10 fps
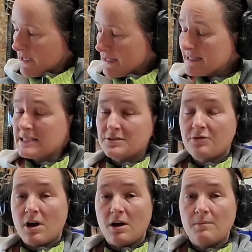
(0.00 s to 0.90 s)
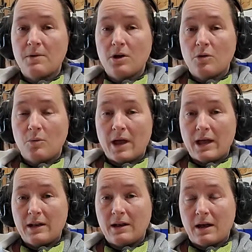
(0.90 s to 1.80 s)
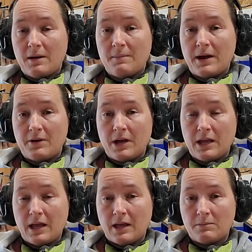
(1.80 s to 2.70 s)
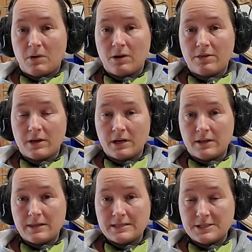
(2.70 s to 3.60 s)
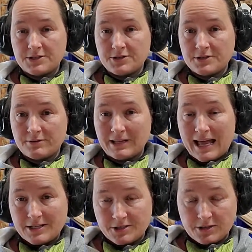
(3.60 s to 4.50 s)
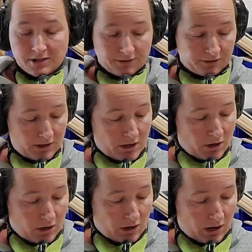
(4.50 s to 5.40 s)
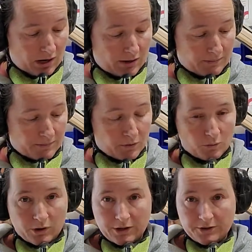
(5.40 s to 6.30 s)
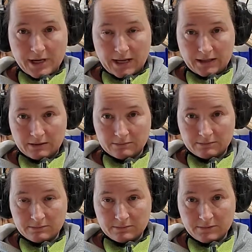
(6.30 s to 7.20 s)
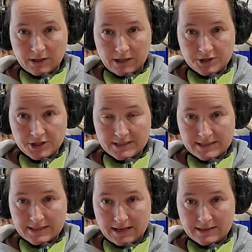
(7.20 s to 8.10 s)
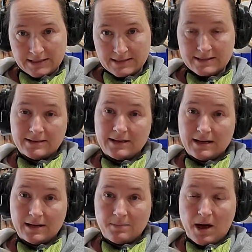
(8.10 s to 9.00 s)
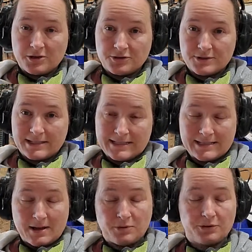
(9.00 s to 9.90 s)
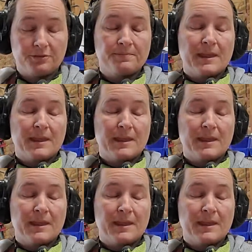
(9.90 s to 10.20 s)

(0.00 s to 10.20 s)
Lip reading: This is from when Mary and Martha, the sisters of Lazarus, were entertaining Jesus and his apostles and disciples.